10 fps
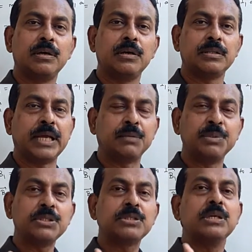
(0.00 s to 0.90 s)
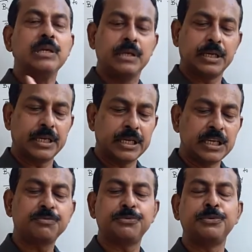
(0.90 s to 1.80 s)
That means if
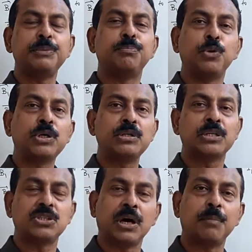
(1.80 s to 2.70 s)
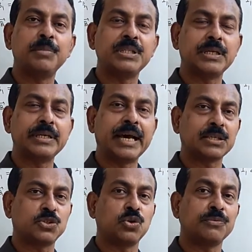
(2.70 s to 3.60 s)
we put the thumb in the direction
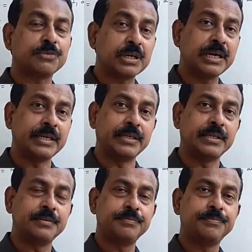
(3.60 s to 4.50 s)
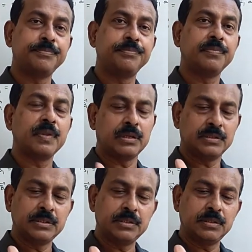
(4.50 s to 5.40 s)
of current,
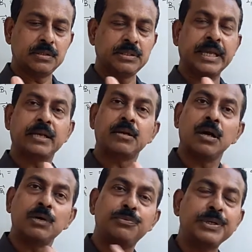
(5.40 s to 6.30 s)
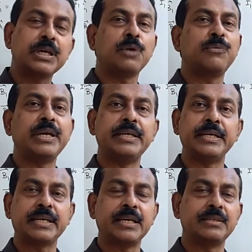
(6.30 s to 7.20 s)
then curled finger will indicate
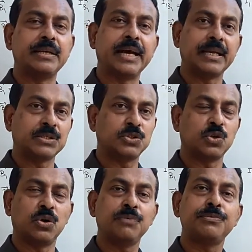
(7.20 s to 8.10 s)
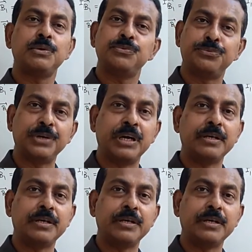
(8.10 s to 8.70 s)
the direction of field.